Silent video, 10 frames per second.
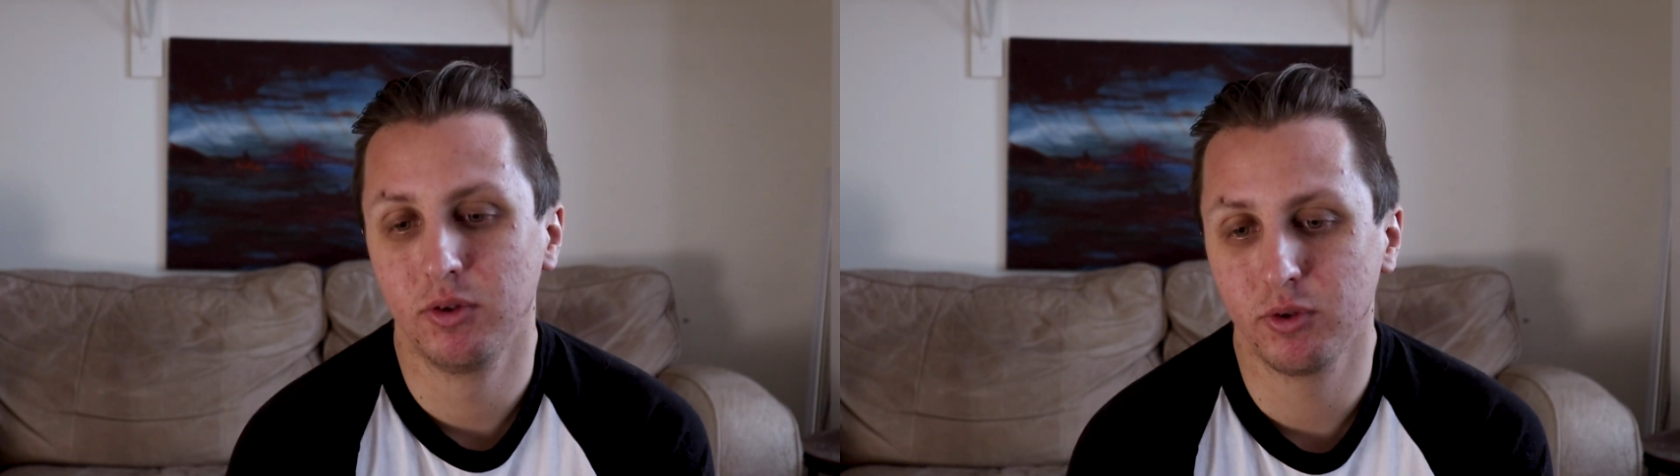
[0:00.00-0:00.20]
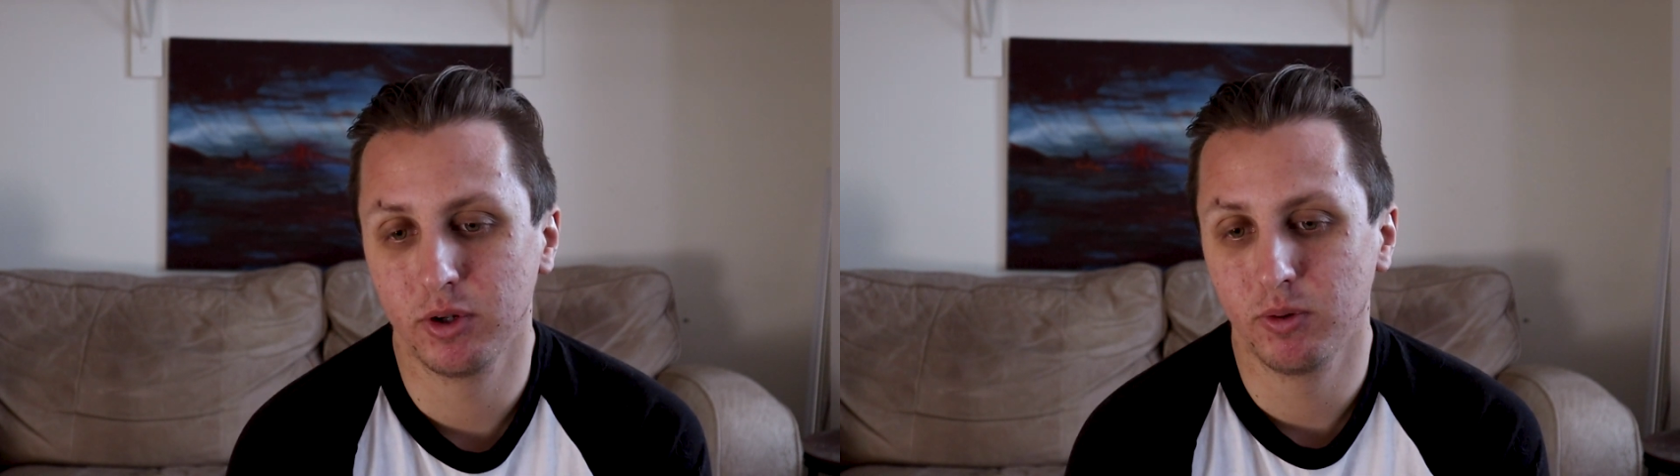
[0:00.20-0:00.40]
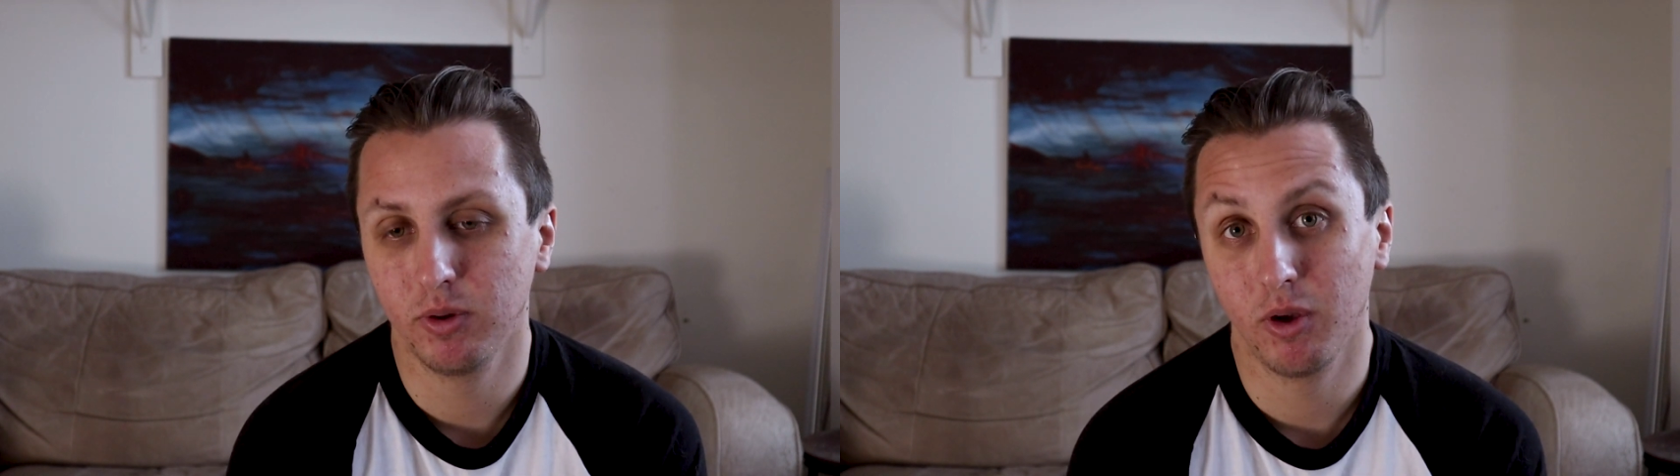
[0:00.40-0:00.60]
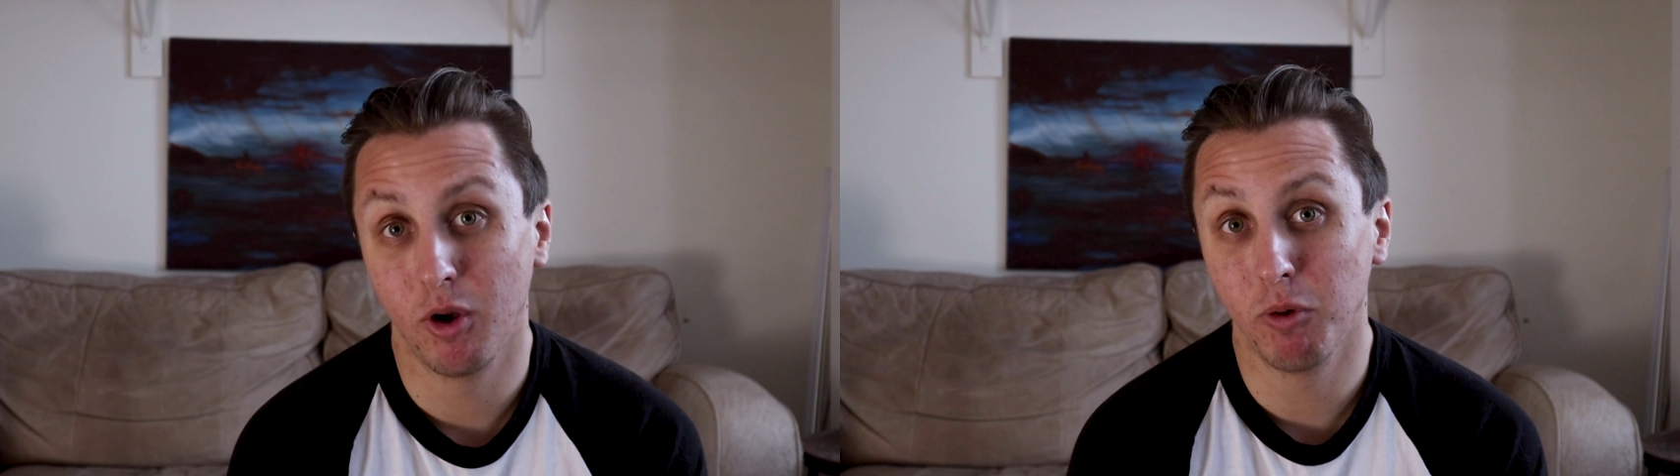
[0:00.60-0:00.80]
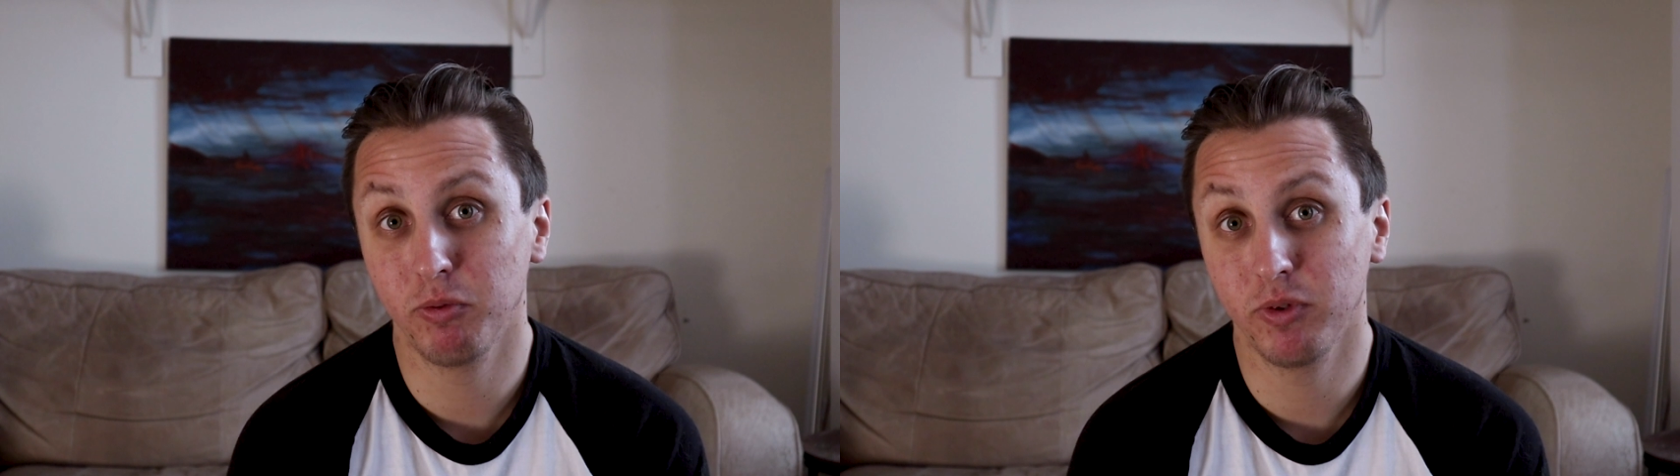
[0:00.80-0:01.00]
So
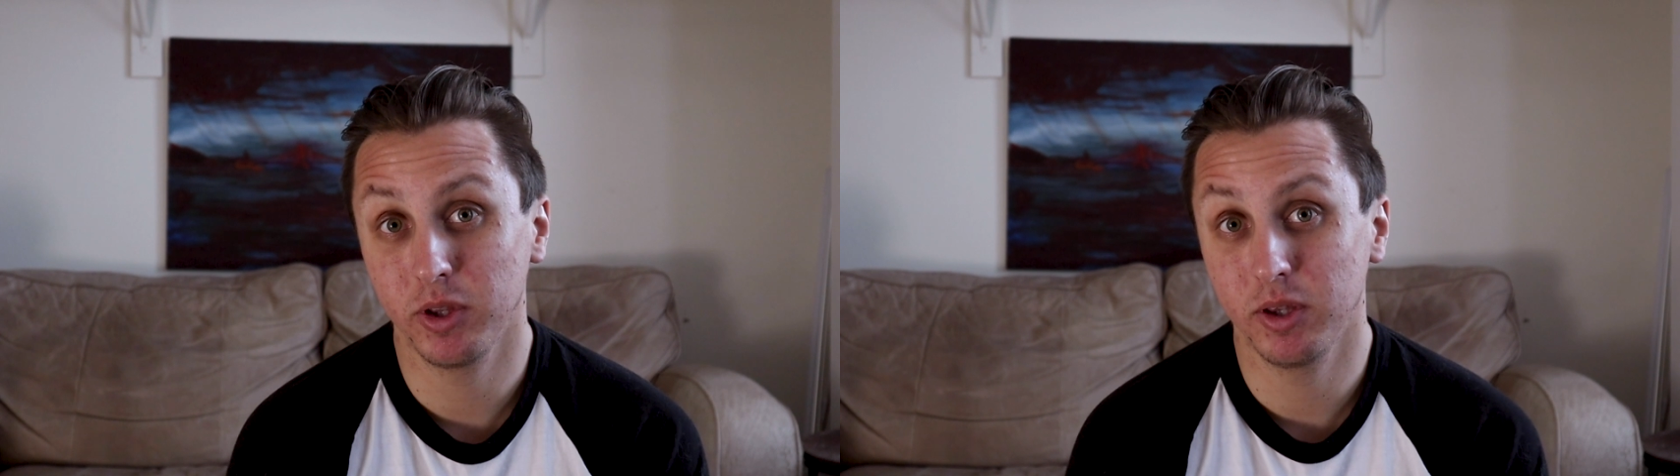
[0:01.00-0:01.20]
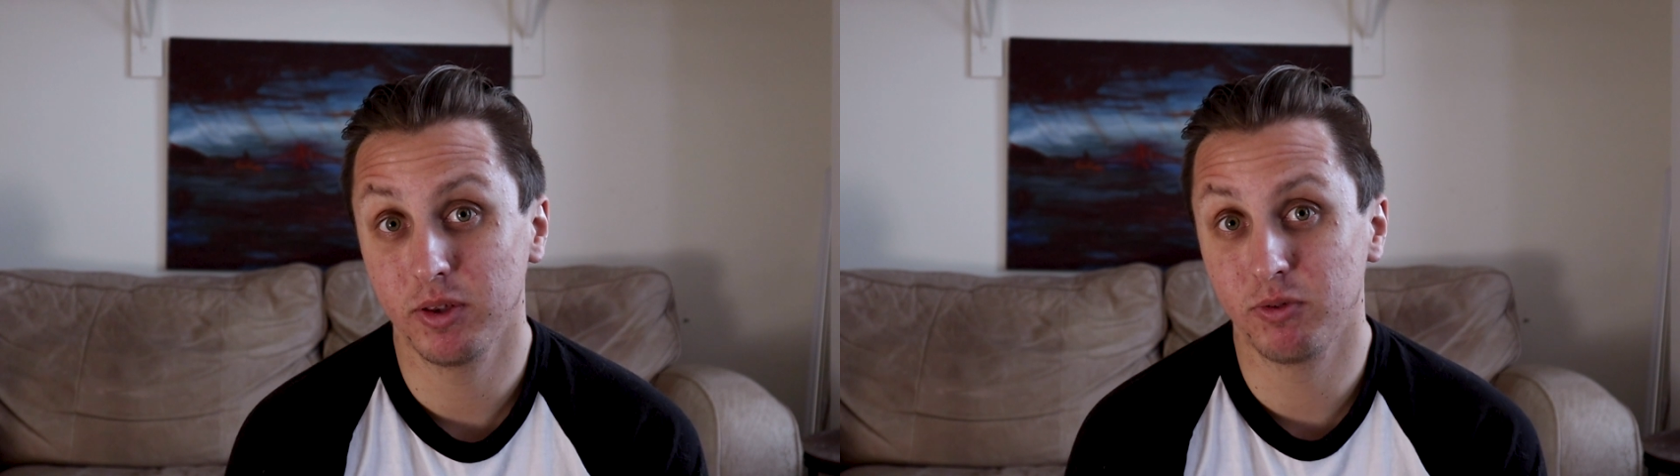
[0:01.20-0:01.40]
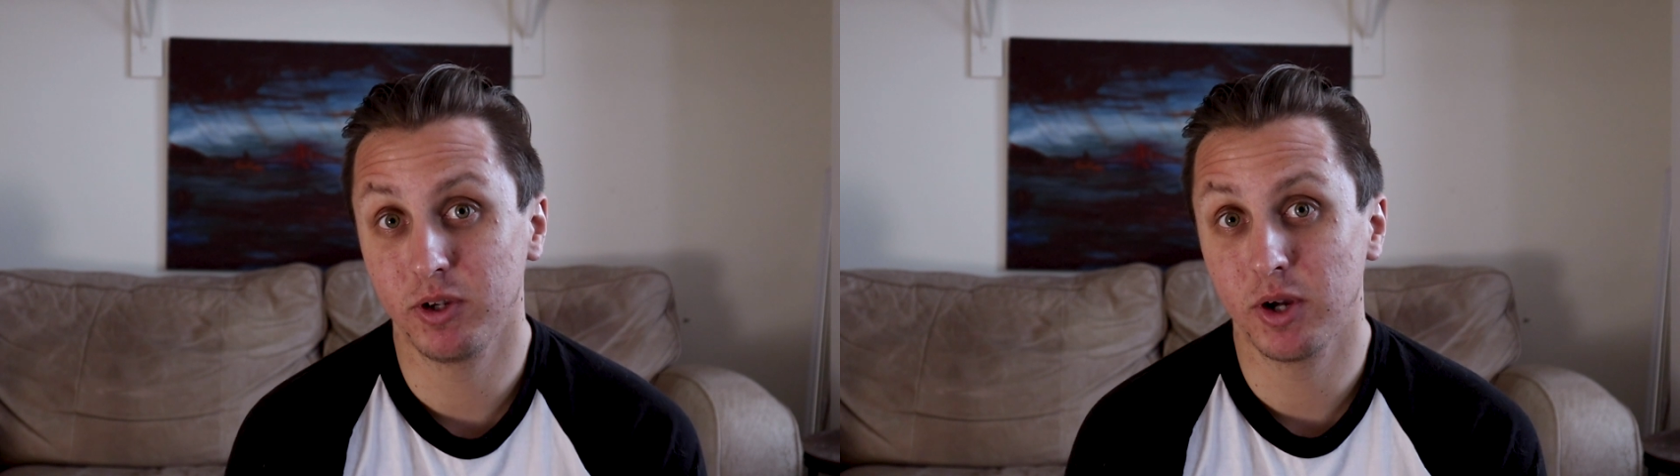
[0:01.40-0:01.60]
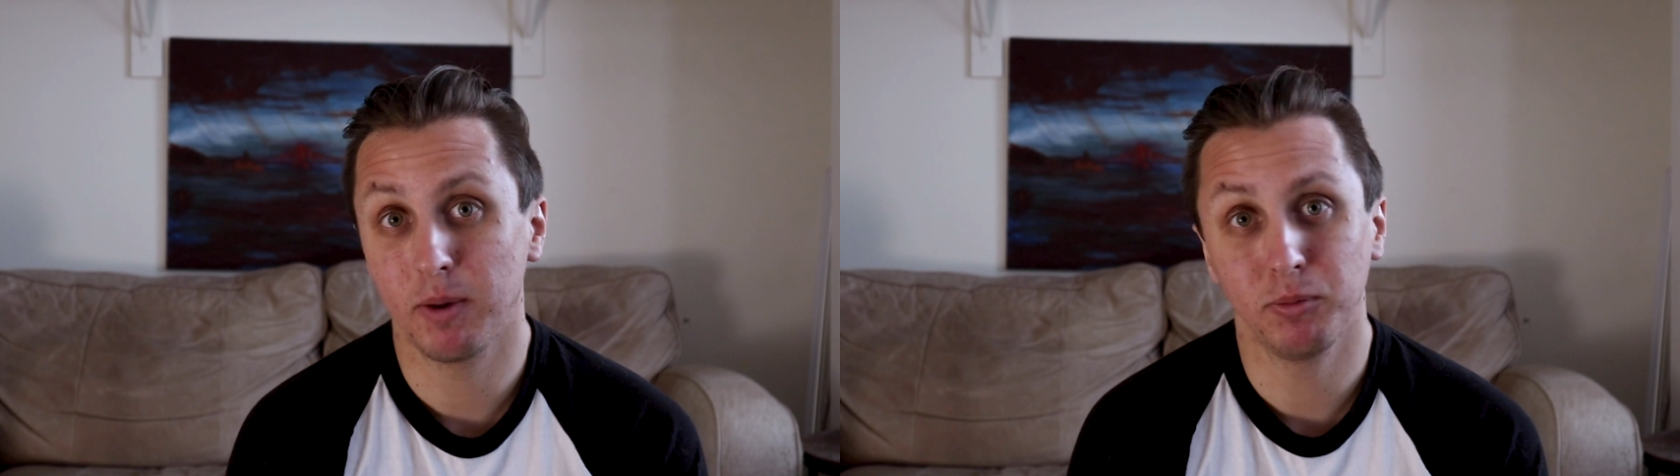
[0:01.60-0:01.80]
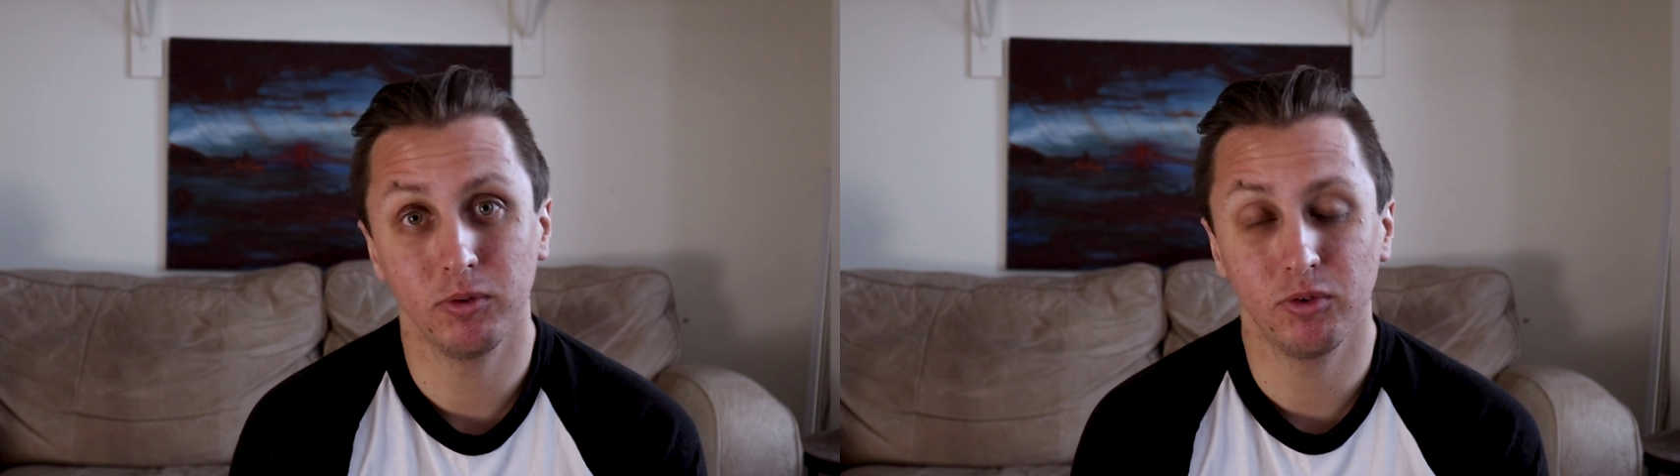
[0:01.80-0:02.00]
hopefully this video
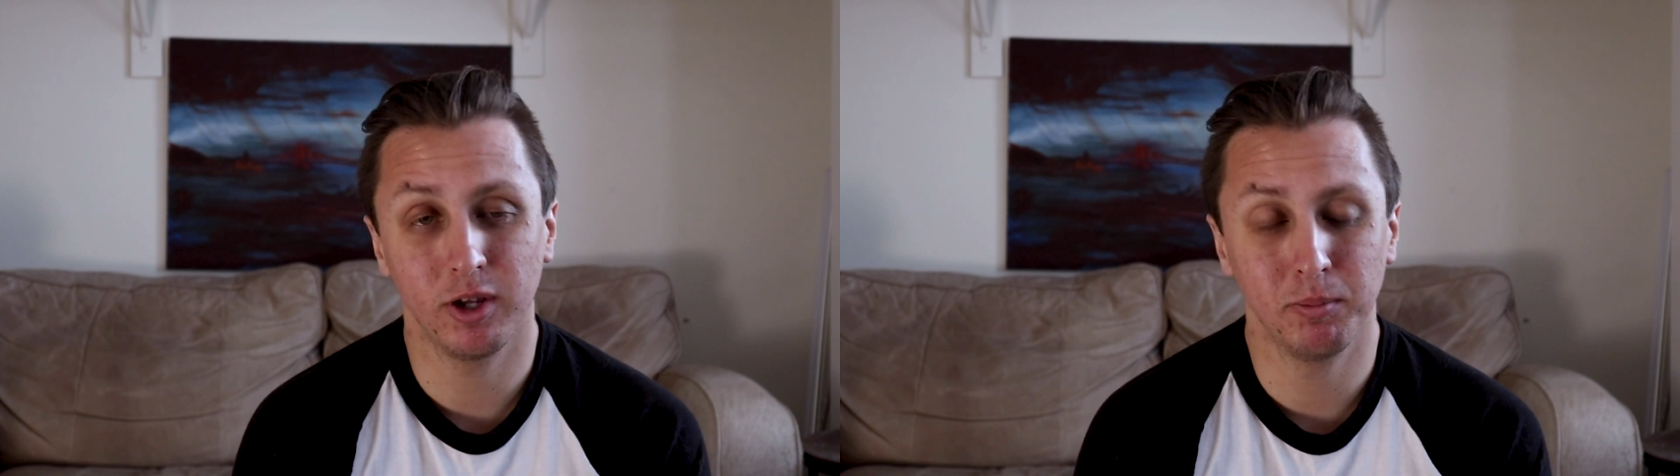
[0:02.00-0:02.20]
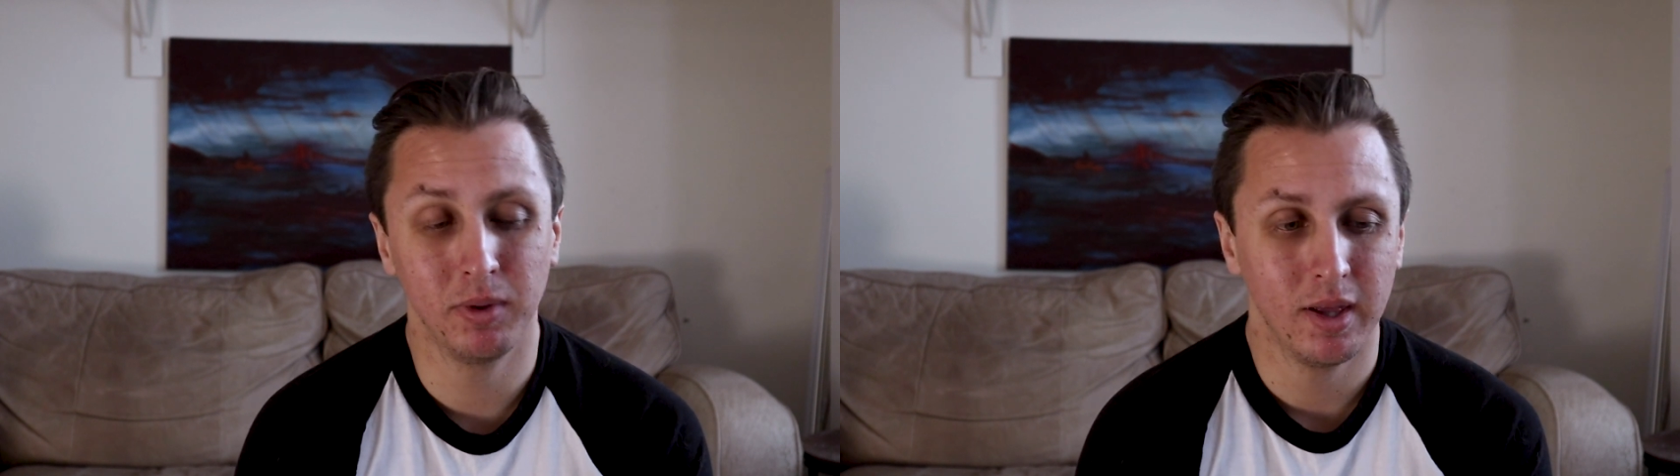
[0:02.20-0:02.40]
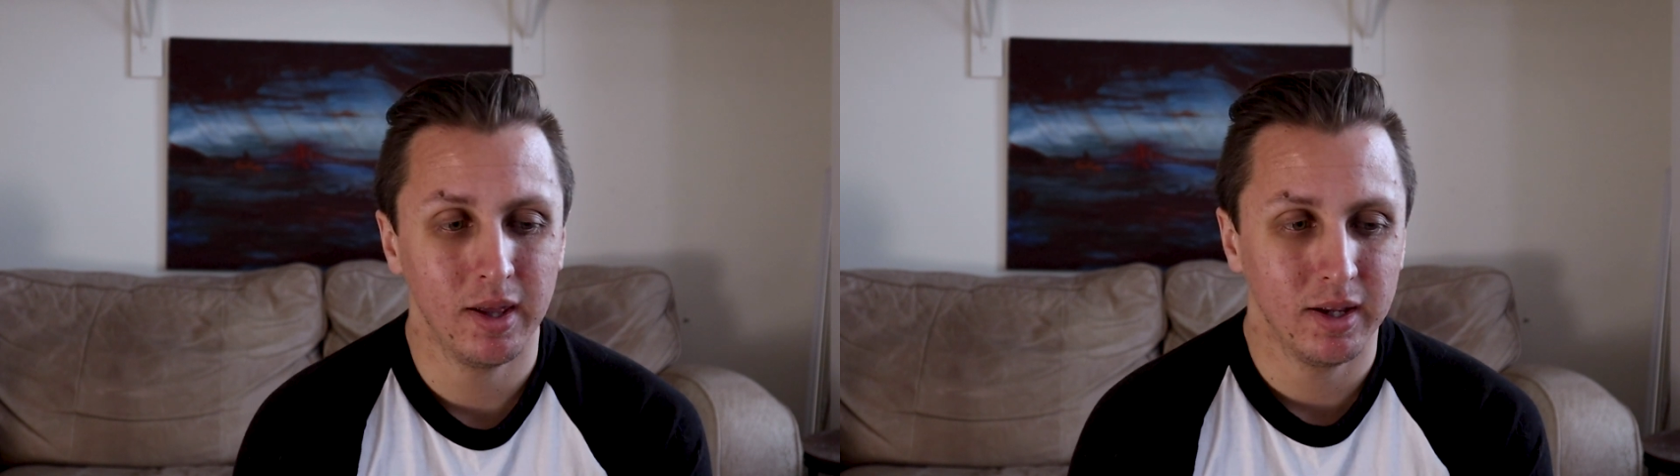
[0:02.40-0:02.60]
helped you in some,